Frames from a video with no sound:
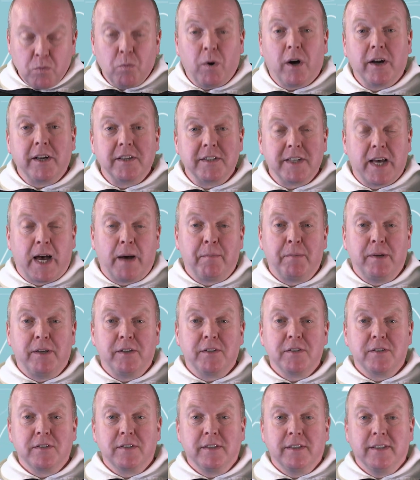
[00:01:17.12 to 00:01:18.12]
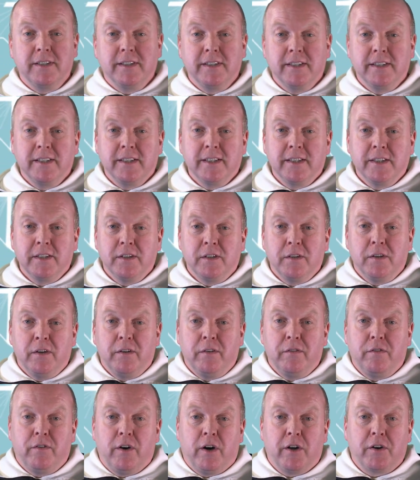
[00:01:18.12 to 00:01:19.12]
What is happiness?
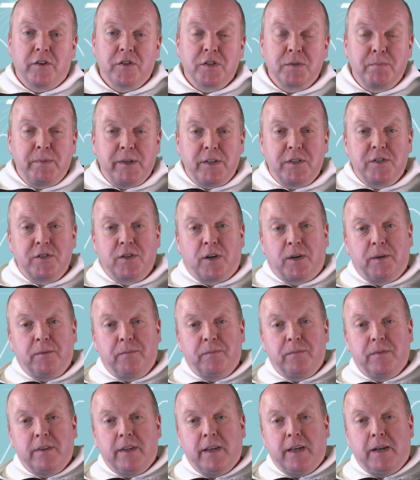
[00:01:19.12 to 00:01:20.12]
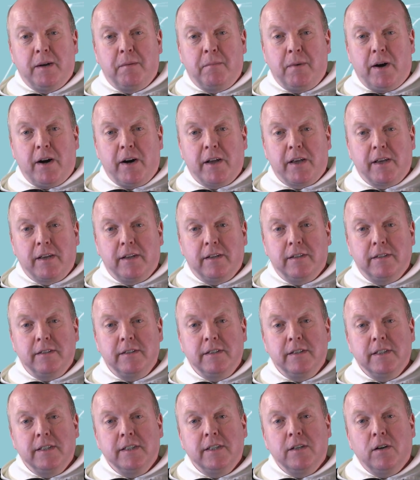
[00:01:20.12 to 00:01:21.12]
Father Spitzer, an American
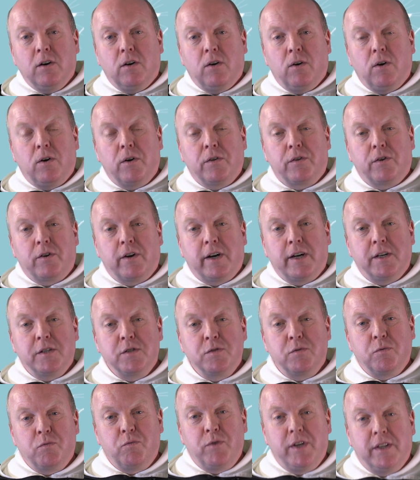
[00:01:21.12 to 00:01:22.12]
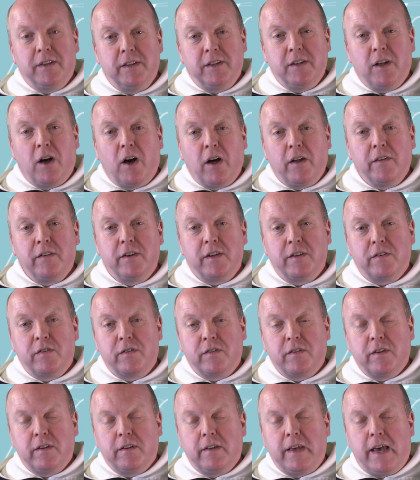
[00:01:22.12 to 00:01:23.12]
author, has written on
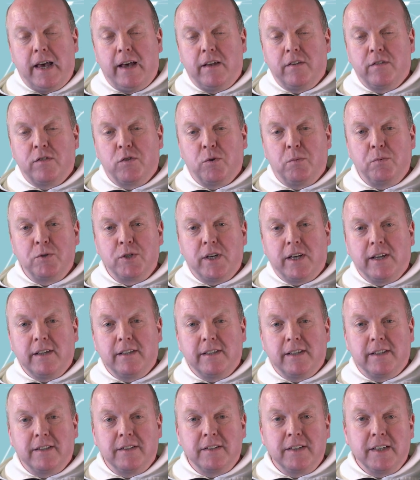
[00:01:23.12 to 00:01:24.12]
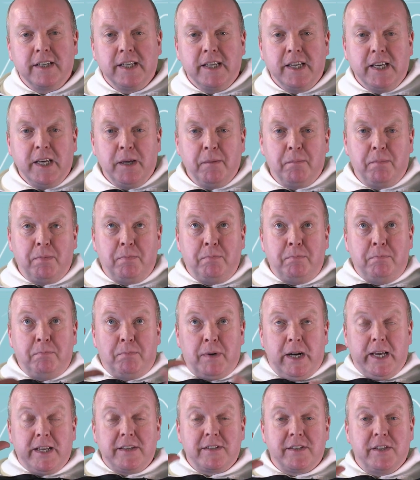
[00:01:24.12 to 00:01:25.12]
this uh, subject and he
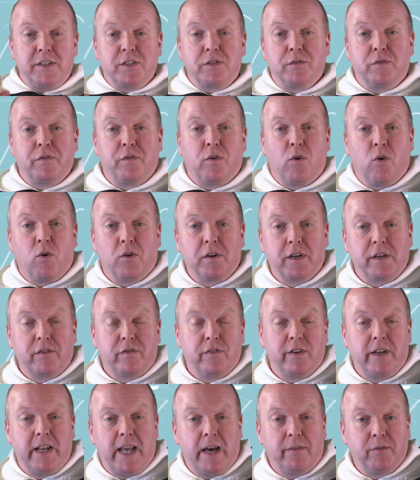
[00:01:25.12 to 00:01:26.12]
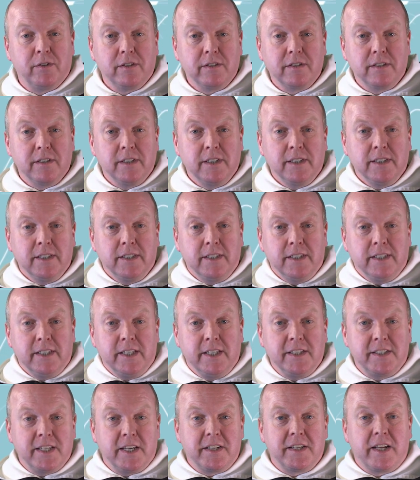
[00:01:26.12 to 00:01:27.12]
breaks it into four different levels.
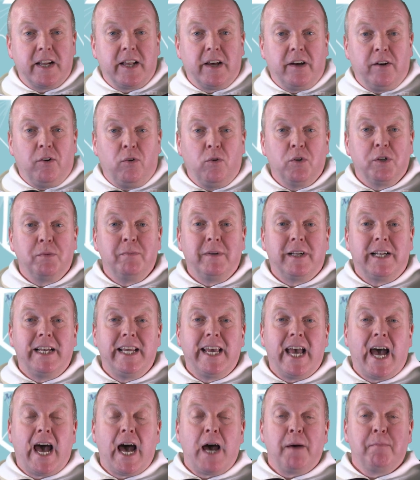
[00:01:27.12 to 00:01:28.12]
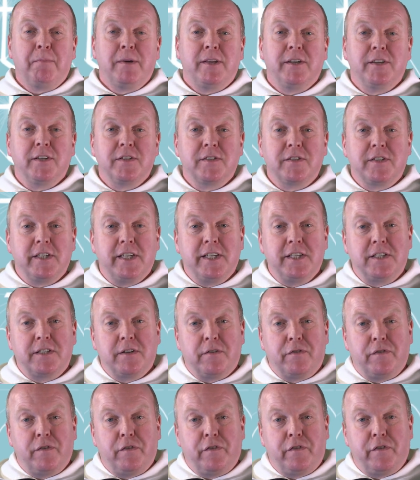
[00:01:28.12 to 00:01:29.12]
He says that ultimately happiness is
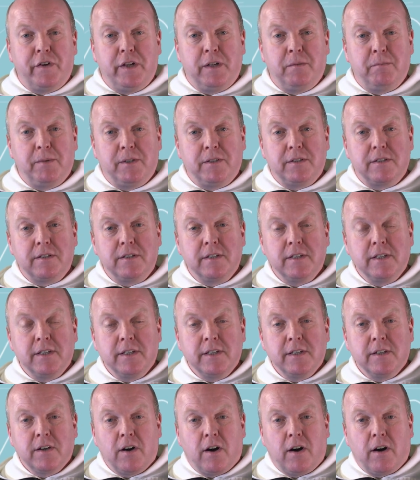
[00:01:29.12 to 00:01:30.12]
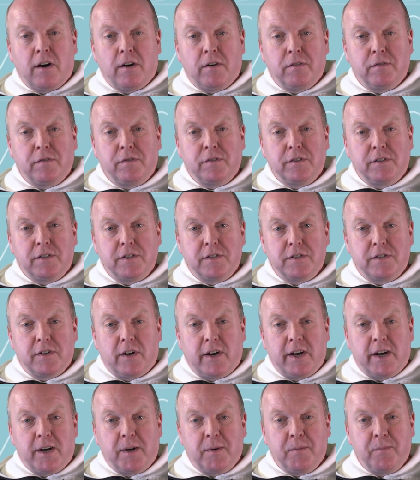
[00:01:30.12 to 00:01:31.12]
a fulfillment of
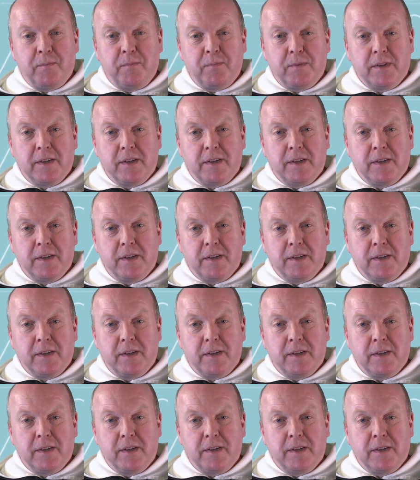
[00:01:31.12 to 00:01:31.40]
desire.